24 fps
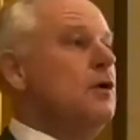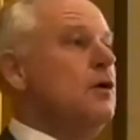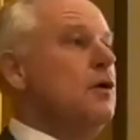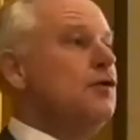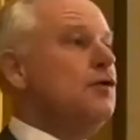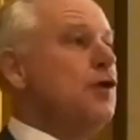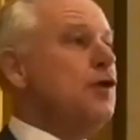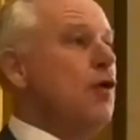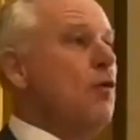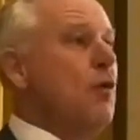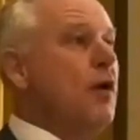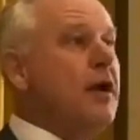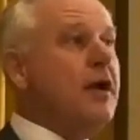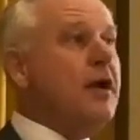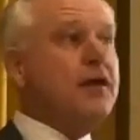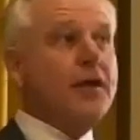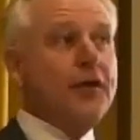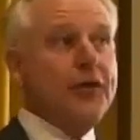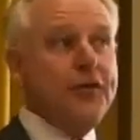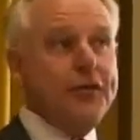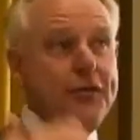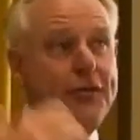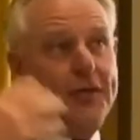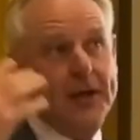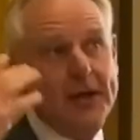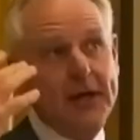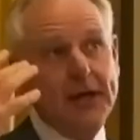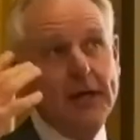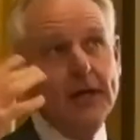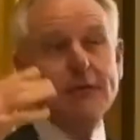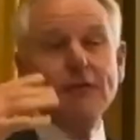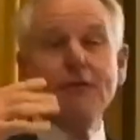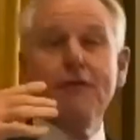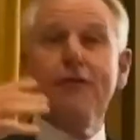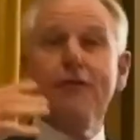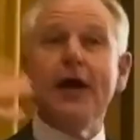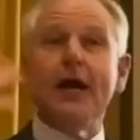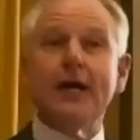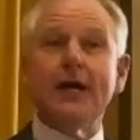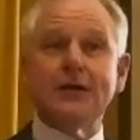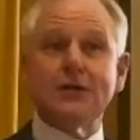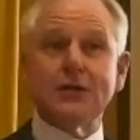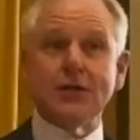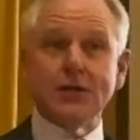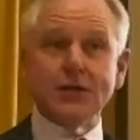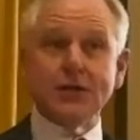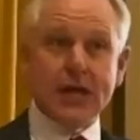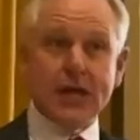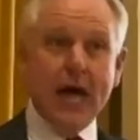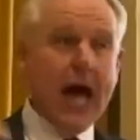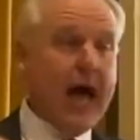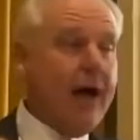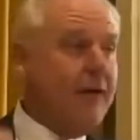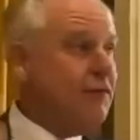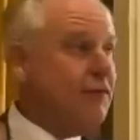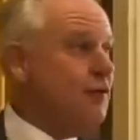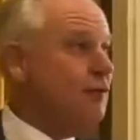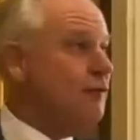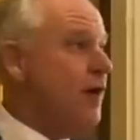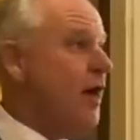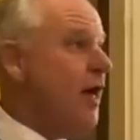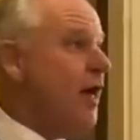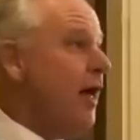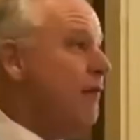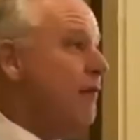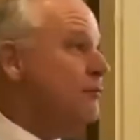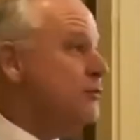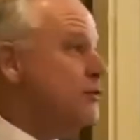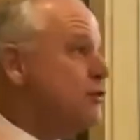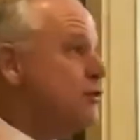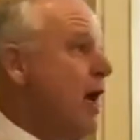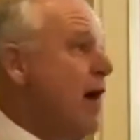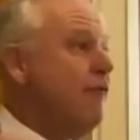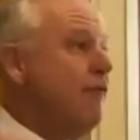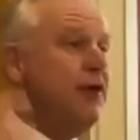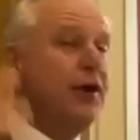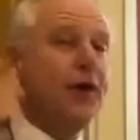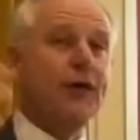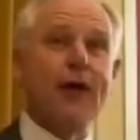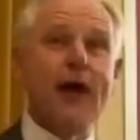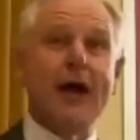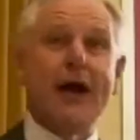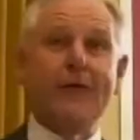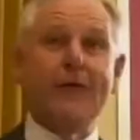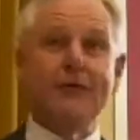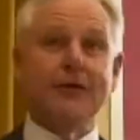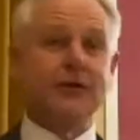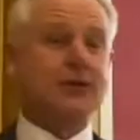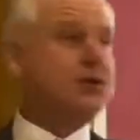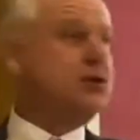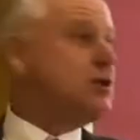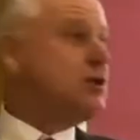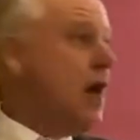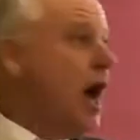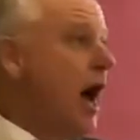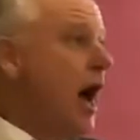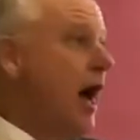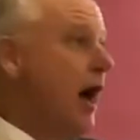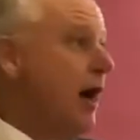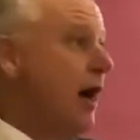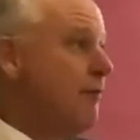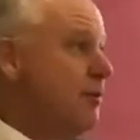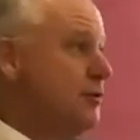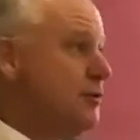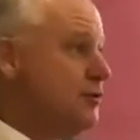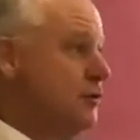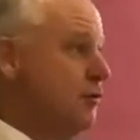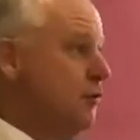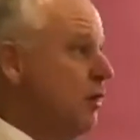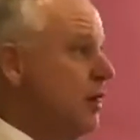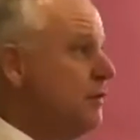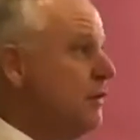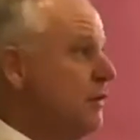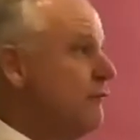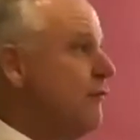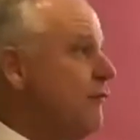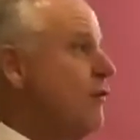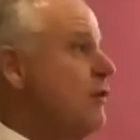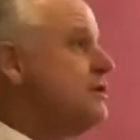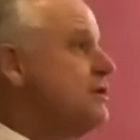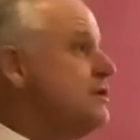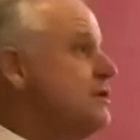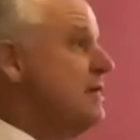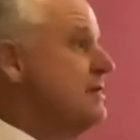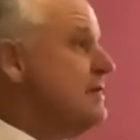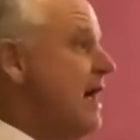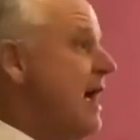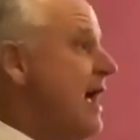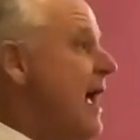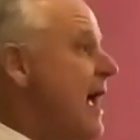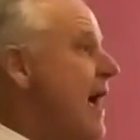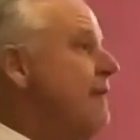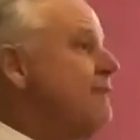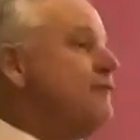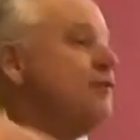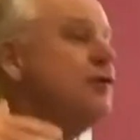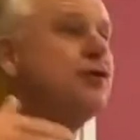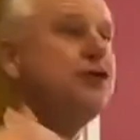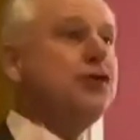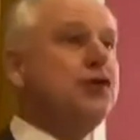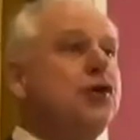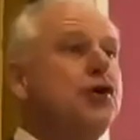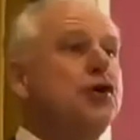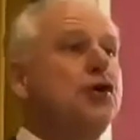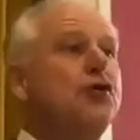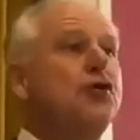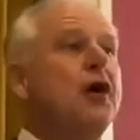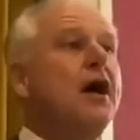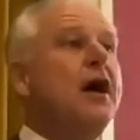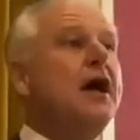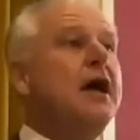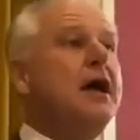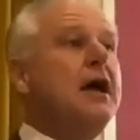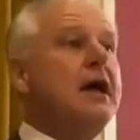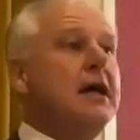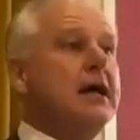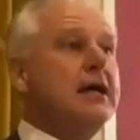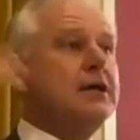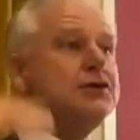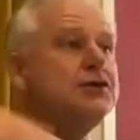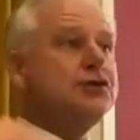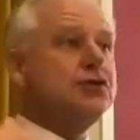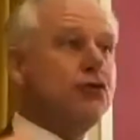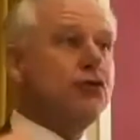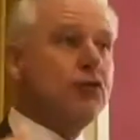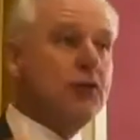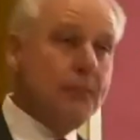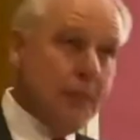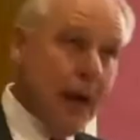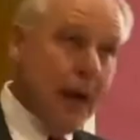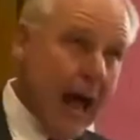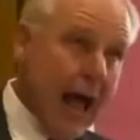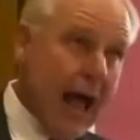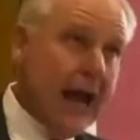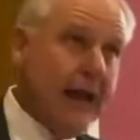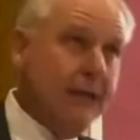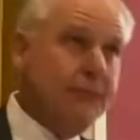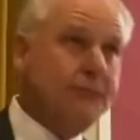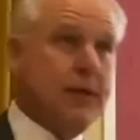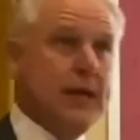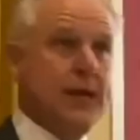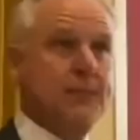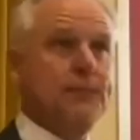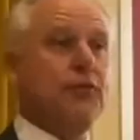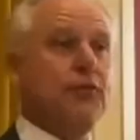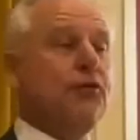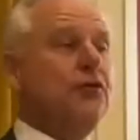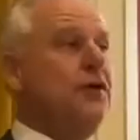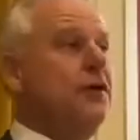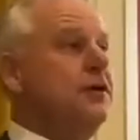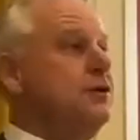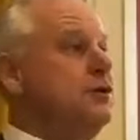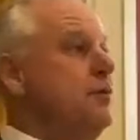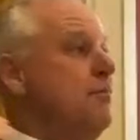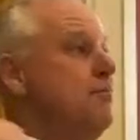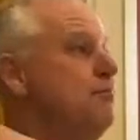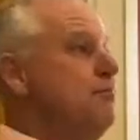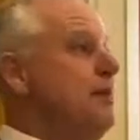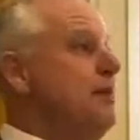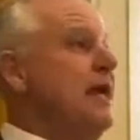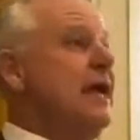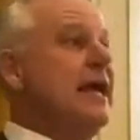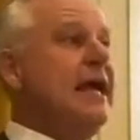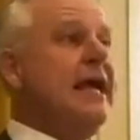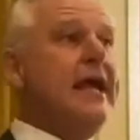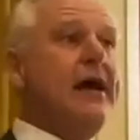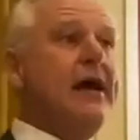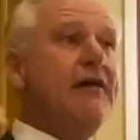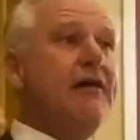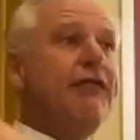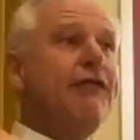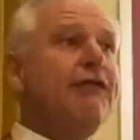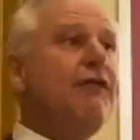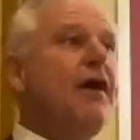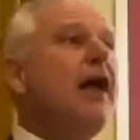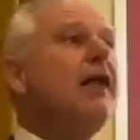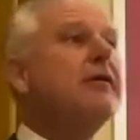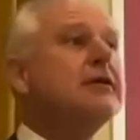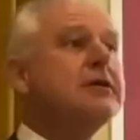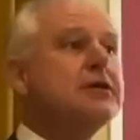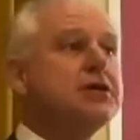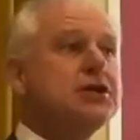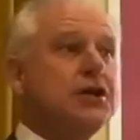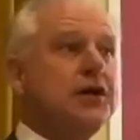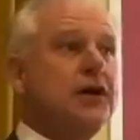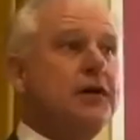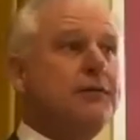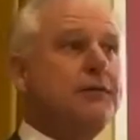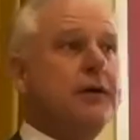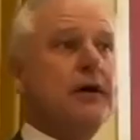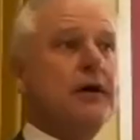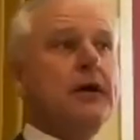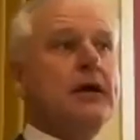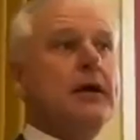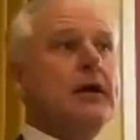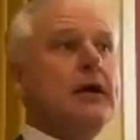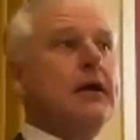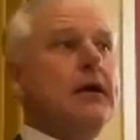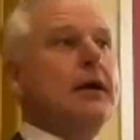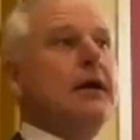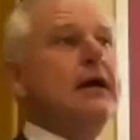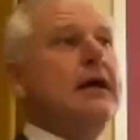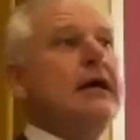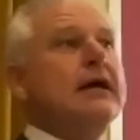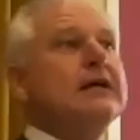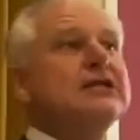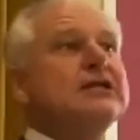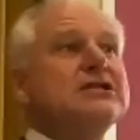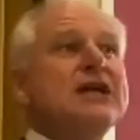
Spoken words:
So one of the convictions I developed traveling around this job is that one of the first things I have to do is to remind people that to be a fellowship is